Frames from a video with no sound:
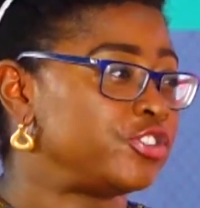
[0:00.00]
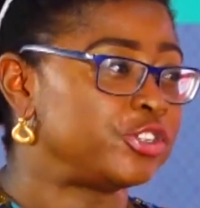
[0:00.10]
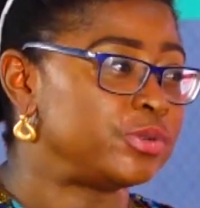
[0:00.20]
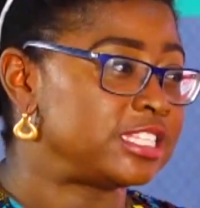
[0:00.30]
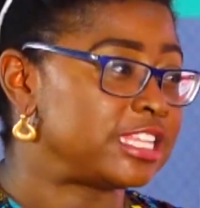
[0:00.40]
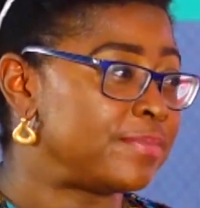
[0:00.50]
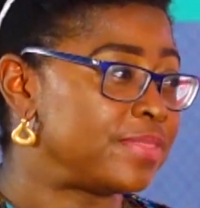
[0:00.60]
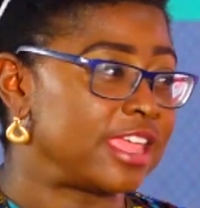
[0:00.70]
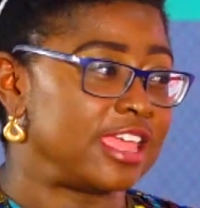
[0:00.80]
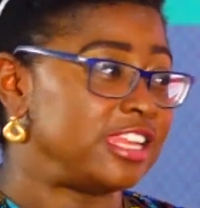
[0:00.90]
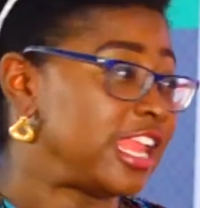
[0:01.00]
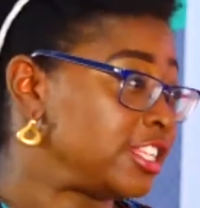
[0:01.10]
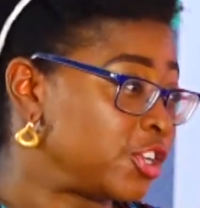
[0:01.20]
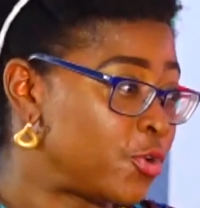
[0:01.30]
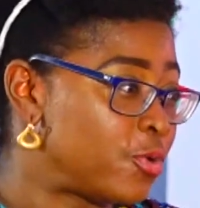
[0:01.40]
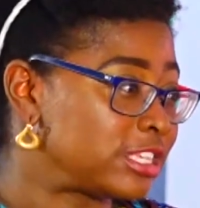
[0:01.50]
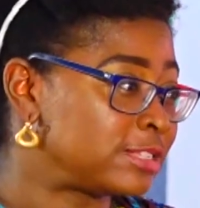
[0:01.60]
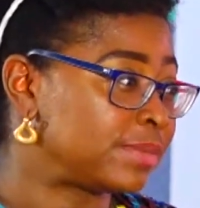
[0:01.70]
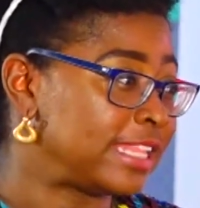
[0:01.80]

you're doing something and it doesn't go as